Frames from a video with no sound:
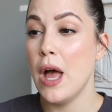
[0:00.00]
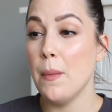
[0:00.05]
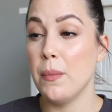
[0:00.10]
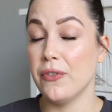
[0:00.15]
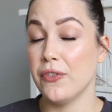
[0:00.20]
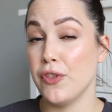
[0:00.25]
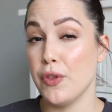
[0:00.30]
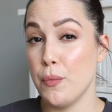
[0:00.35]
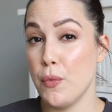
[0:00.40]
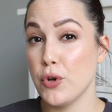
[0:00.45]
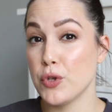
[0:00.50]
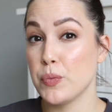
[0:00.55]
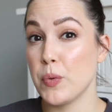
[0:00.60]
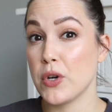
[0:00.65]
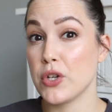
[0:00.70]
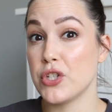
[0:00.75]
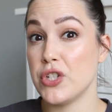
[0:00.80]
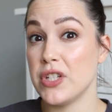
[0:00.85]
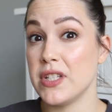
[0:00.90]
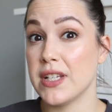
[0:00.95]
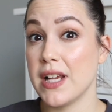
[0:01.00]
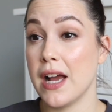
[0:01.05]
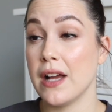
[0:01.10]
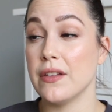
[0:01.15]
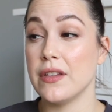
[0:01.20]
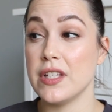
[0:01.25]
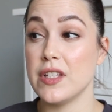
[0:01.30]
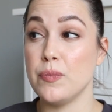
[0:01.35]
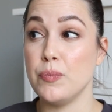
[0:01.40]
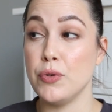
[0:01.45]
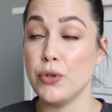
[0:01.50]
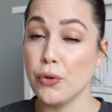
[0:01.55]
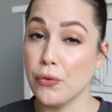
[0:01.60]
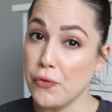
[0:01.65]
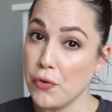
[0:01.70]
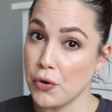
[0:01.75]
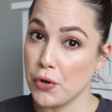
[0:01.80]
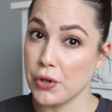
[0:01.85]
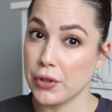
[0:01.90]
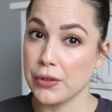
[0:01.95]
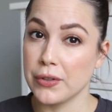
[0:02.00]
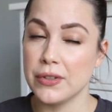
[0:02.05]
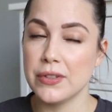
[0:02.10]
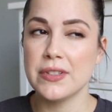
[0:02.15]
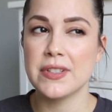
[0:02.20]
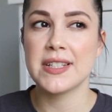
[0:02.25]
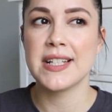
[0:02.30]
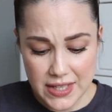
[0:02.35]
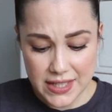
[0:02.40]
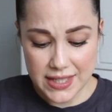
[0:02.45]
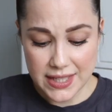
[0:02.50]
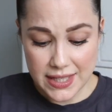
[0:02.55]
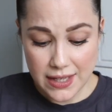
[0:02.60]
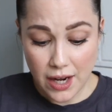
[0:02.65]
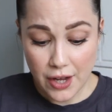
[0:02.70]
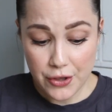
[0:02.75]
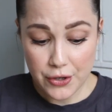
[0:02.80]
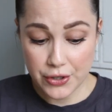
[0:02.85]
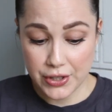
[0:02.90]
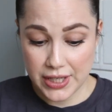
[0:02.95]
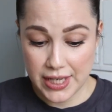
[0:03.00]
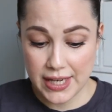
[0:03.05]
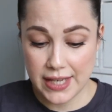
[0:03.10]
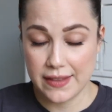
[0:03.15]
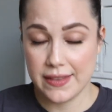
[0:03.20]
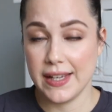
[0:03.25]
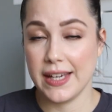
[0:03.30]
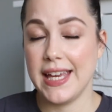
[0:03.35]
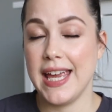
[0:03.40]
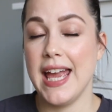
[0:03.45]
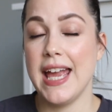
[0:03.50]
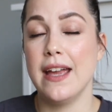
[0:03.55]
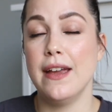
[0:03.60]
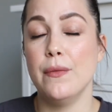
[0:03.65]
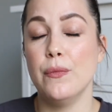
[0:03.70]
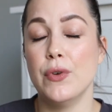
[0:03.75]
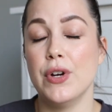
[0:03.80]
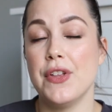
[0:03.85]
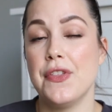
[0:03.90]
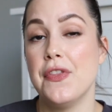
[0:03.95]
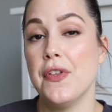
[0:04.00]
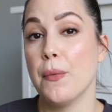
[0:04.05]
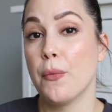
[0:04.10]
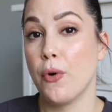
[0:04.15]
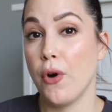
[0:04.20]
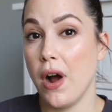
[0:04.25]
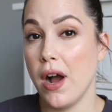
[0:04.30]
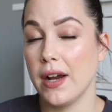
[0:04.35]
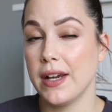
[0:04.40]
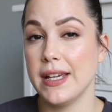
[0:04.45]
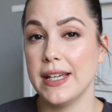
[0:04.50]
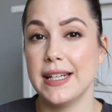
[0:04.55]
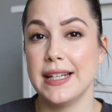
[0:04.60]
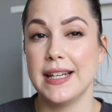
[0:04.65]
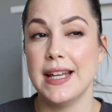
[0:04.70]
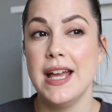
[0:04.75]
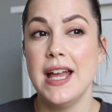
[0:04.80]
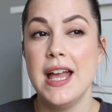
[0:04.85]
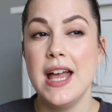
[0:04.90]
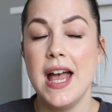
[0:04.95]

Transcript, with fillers: but for the most part, she's got these beautiful curls. This other kit that came with the Moroccan,